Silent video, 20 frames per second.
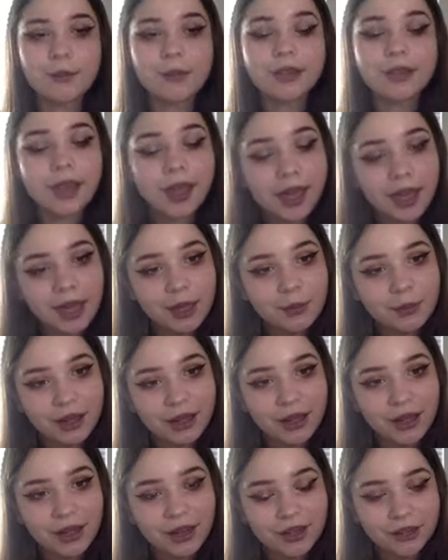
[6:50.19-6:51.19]
and the
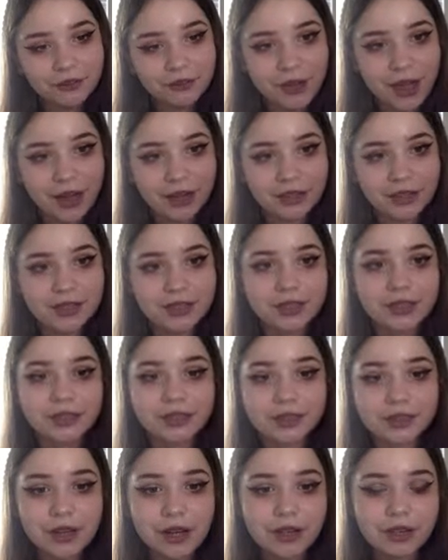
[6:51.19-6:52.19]
abiotic factors are the
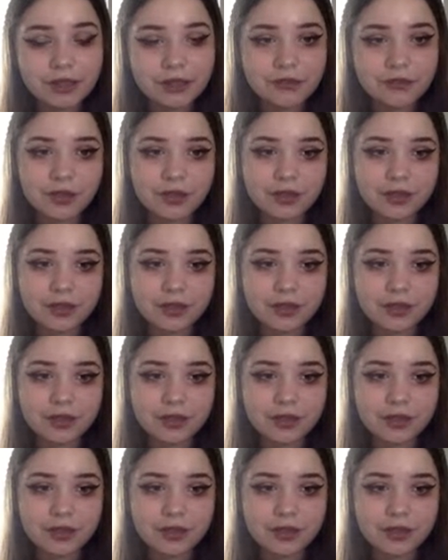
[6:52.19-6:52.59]
non-living